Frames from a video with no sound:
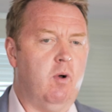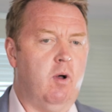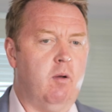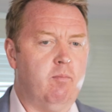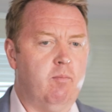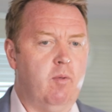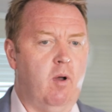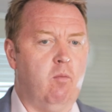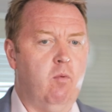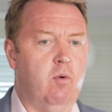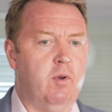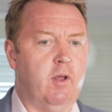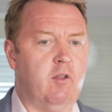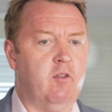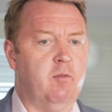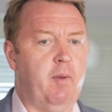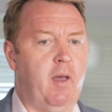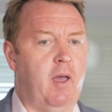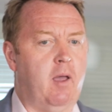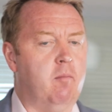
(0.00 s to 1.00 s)
I would
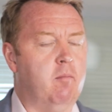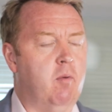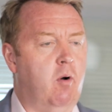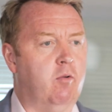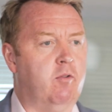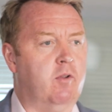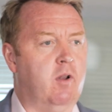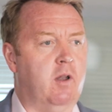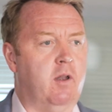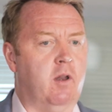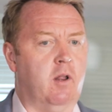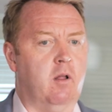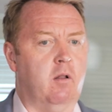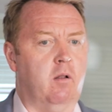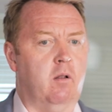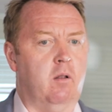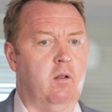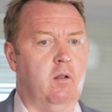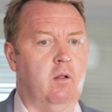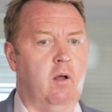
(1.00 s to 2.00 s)
expect most
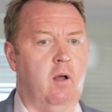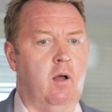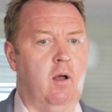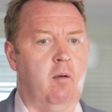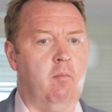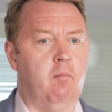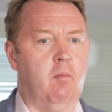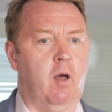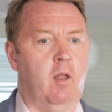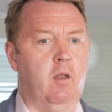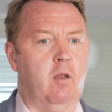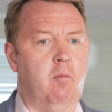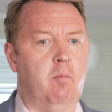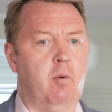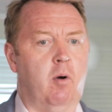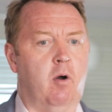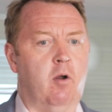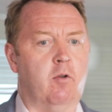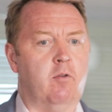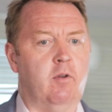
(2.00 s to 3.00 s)
clinical and
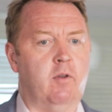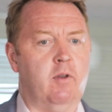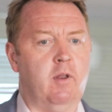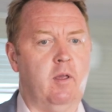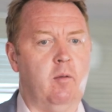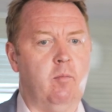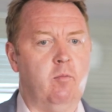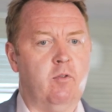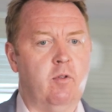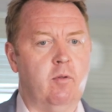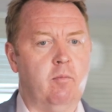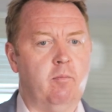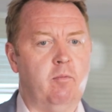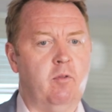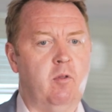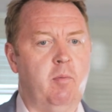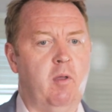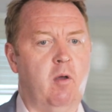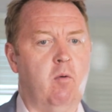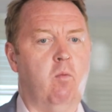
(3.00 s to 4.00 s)
laboratory teams to
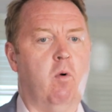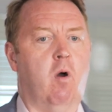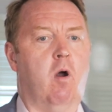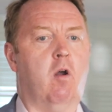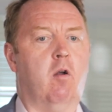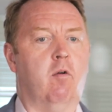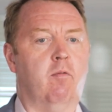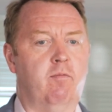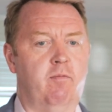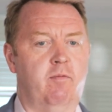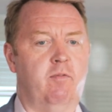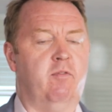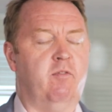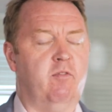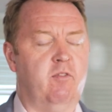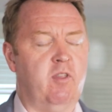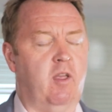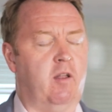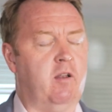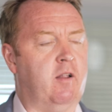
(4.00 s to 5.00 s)
be aware of,
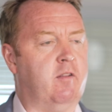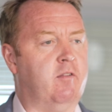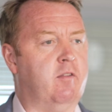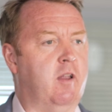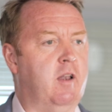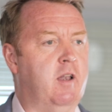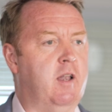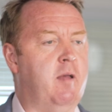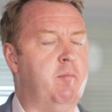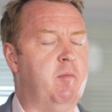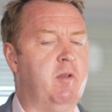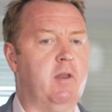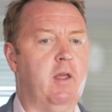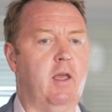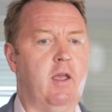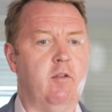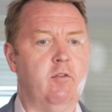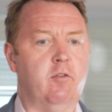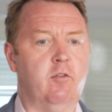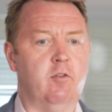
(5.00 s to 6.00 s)
let's say,
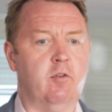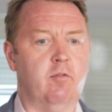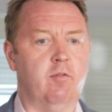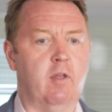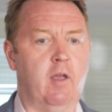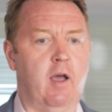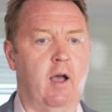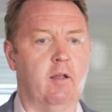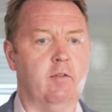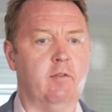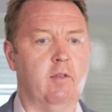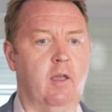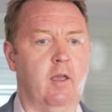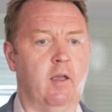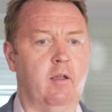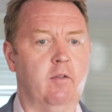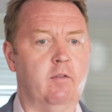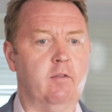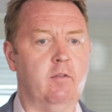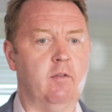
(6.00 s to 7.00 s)
limitations of the
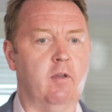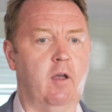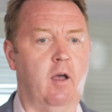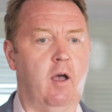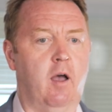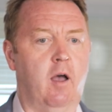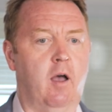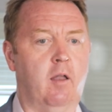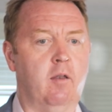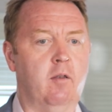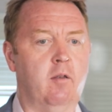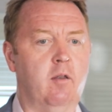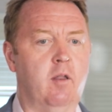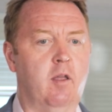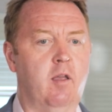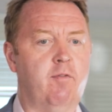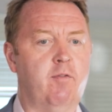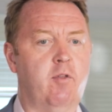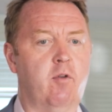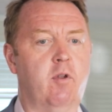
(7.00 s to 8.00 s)
assays. And
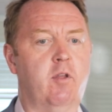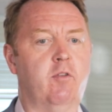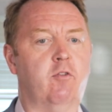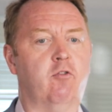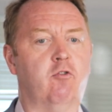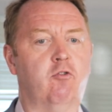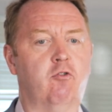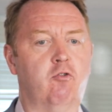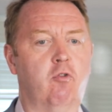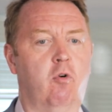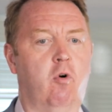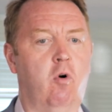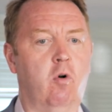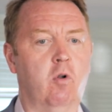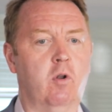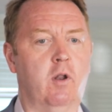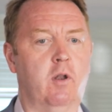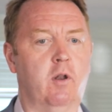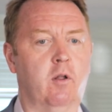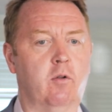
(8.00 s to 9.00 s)
if there is a
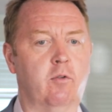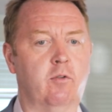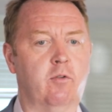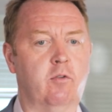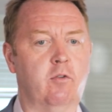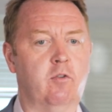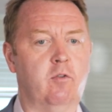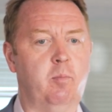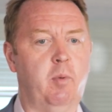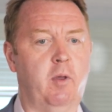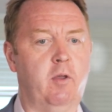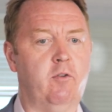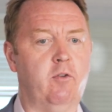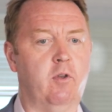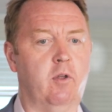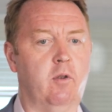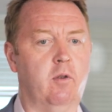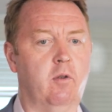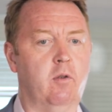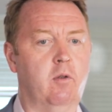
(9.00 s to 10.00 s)
strong clinical
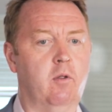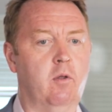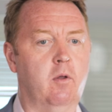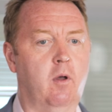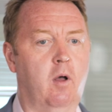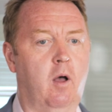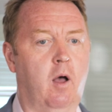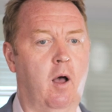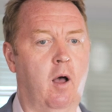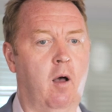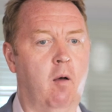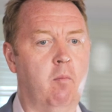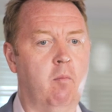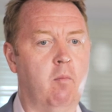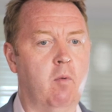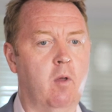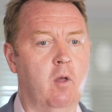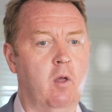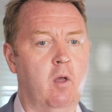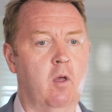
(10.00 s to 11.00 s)
suspicion,
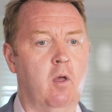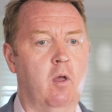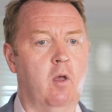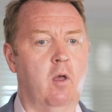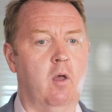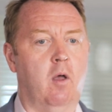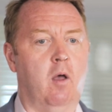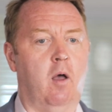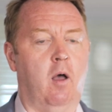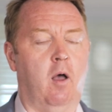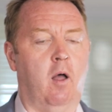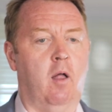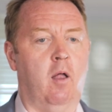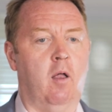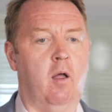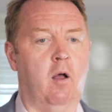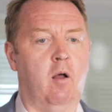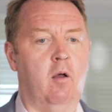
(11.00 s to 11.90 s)
I